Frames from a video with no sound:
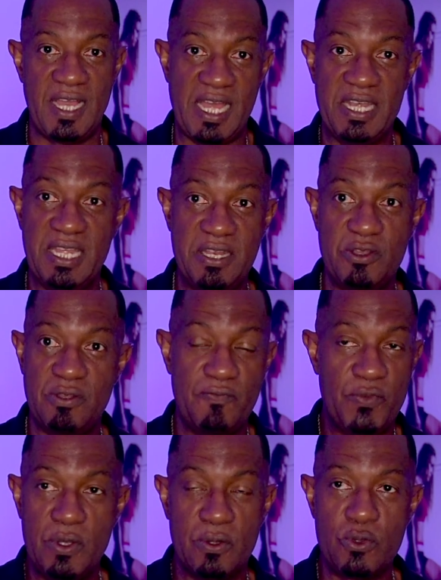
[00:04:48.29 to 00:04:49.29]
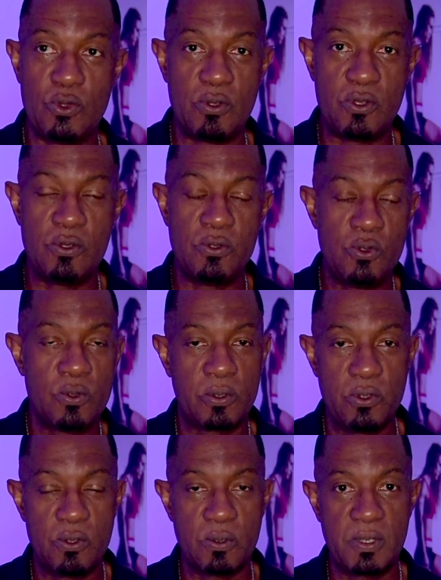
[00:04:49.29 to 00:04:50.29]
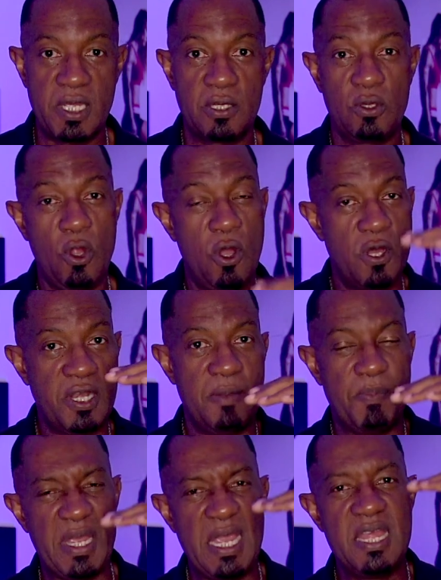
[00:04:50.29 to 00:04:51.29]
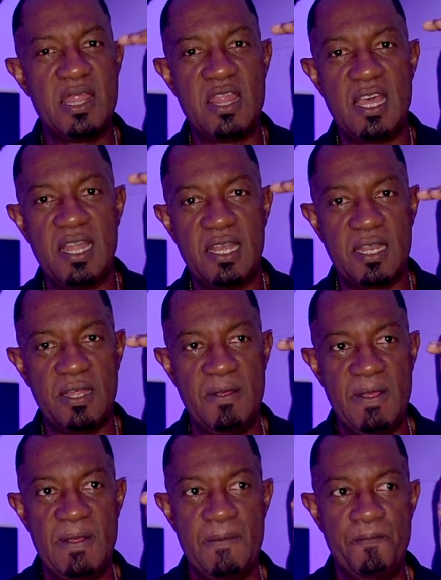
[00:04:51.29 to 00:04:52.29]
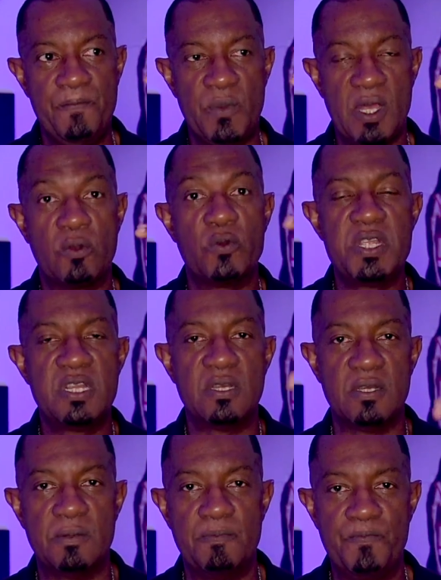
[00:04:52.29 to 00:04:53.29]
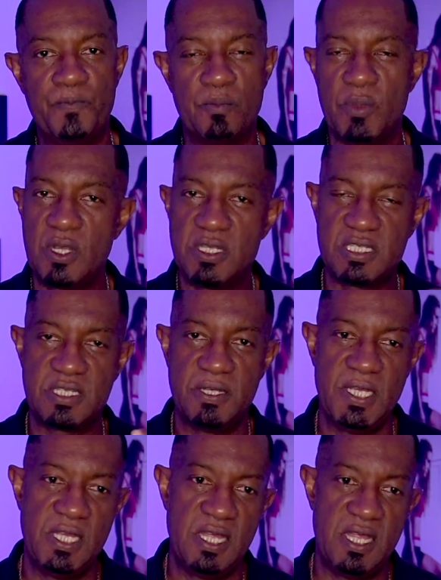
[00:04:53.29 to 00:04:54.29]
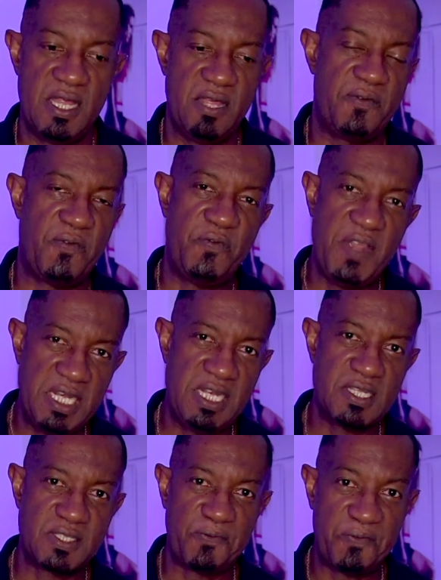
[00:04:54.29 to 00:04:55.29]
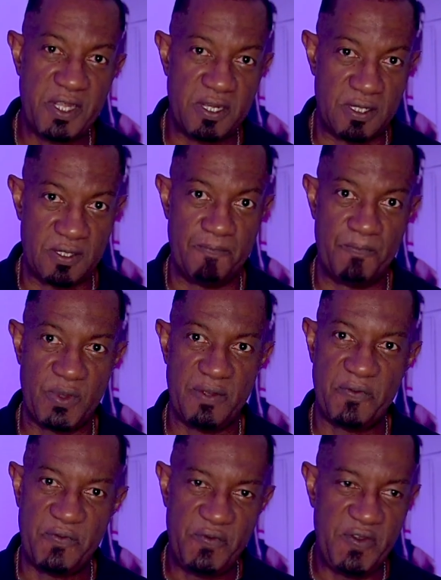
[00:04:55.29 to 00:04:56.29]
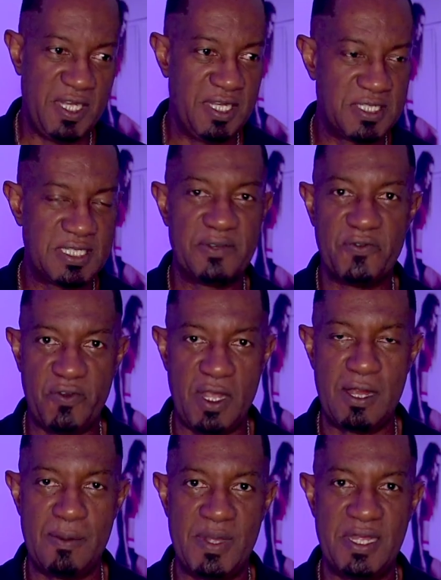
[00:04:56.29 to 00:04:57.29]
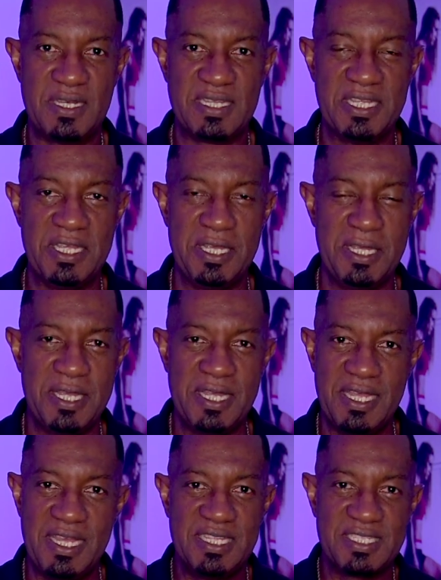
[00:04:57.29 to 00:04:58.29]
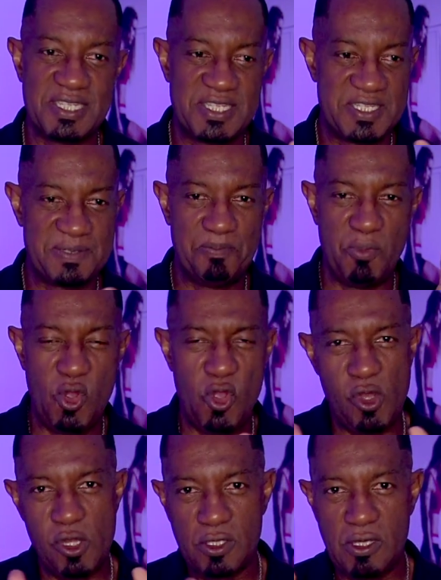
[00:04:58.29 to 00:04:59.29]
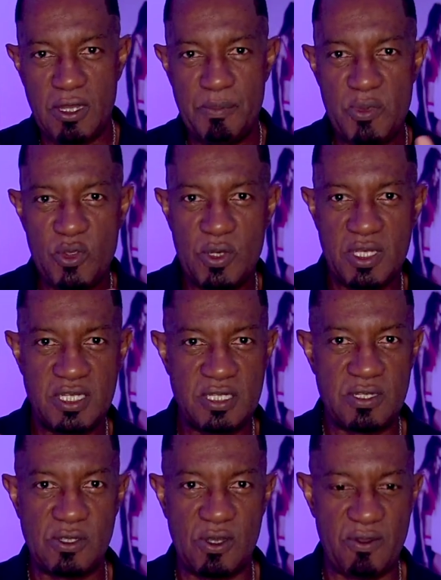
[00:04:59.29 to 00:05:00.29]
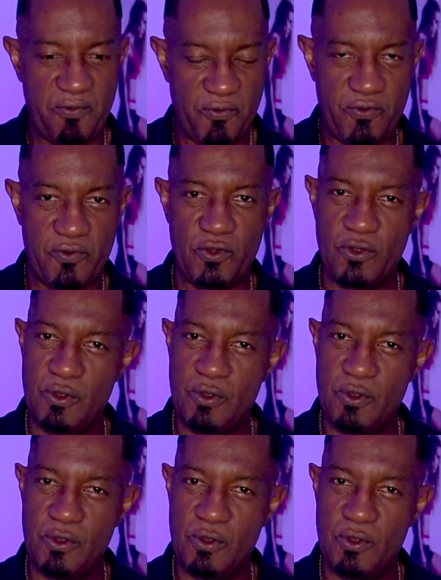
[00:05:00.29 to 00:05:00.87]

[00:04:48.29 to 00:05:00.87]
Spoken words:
And then, you get caught up in that arena, because the fitness sphere, the fitness environment is a small community of